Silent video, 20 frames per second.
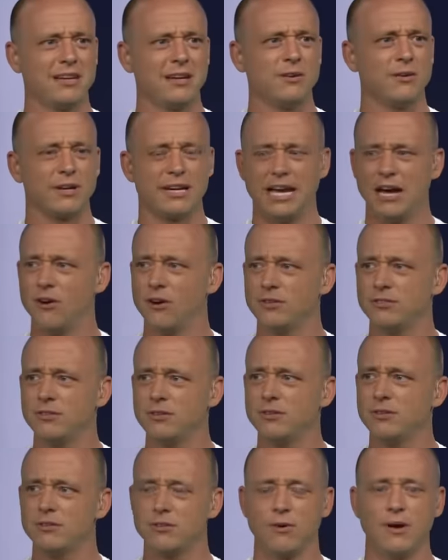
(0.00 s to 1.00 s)
deal?
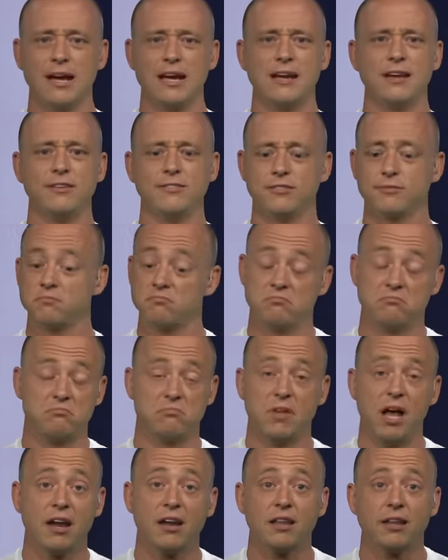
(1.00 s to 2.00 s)
Character? Grades?
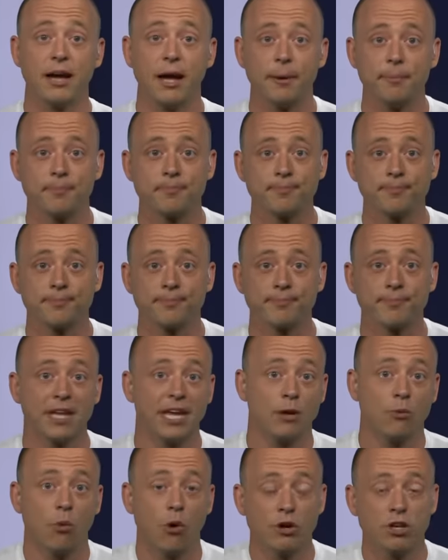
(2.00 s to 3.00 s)
None of that.
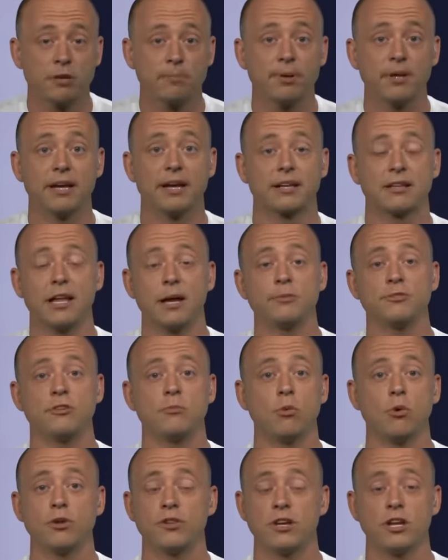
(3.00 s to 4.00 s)
He wanted to play at
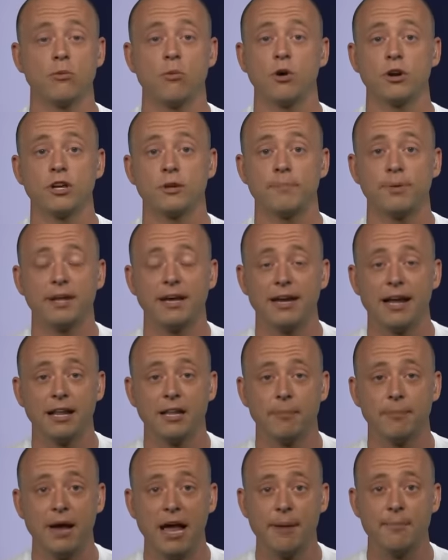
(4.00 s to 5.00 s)
Clemson more than he wanted to play at
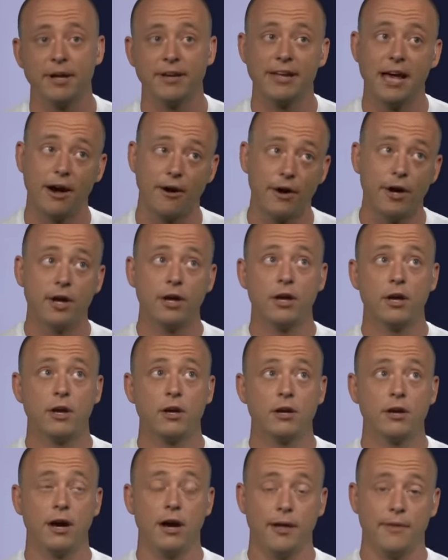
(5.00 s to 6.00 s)
Alabama. Now,
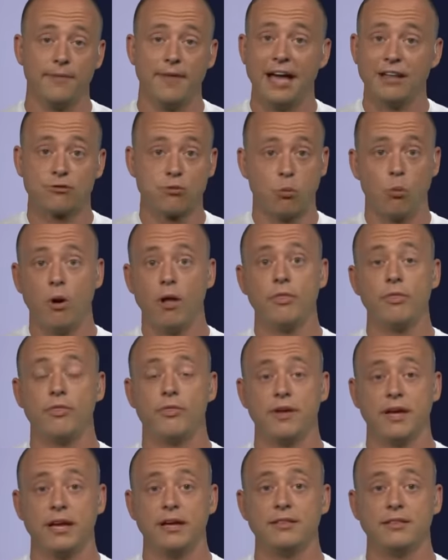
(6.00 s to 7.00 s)
uh, that's one
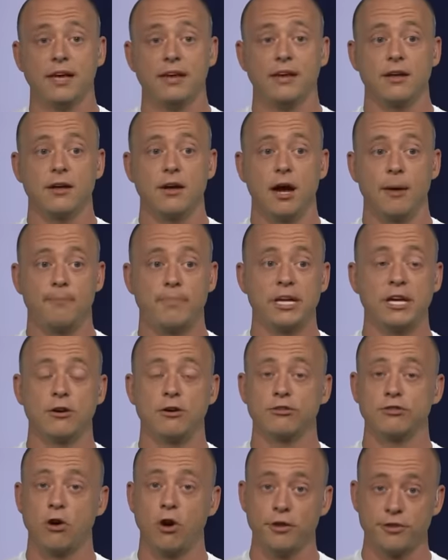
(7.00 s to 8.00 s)
thing that
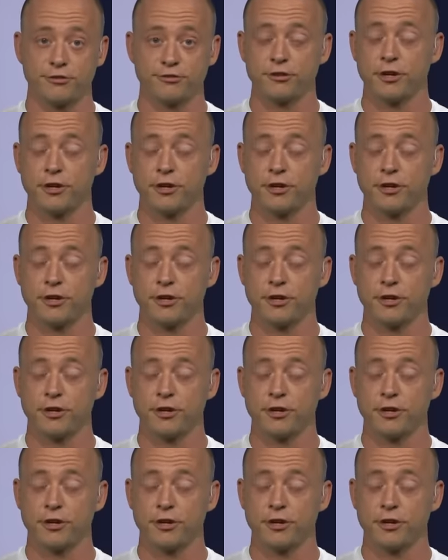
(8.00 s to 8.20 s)
appears on the